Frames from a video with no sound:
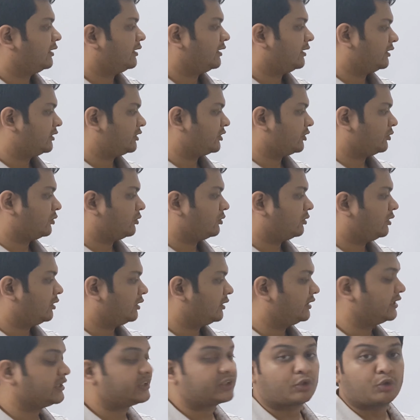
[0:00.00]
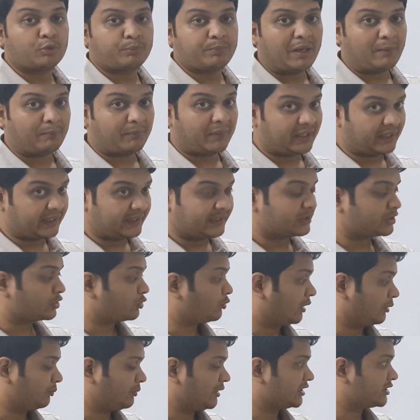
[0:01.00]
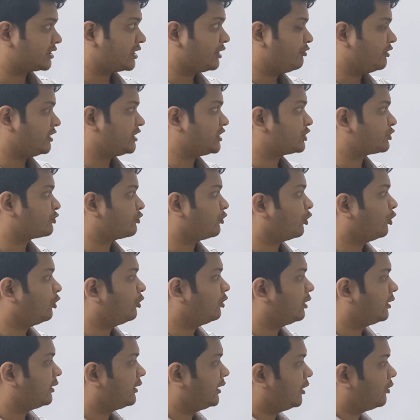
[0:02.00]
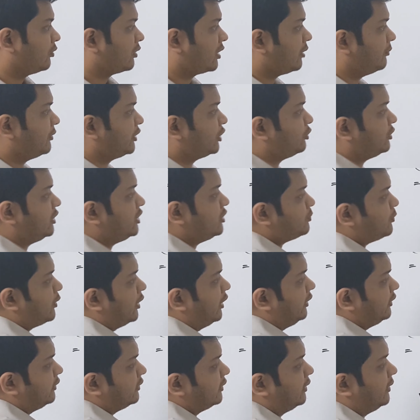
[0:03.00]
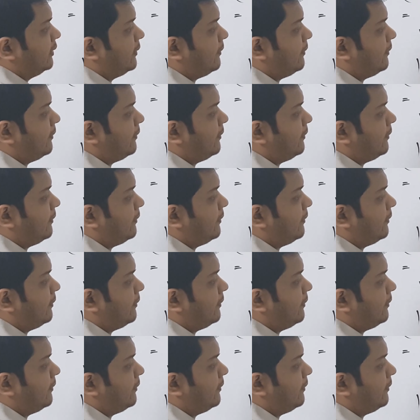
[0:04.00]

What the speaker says: So this group number is 1 plus 2, which is 4. Now coming to this part,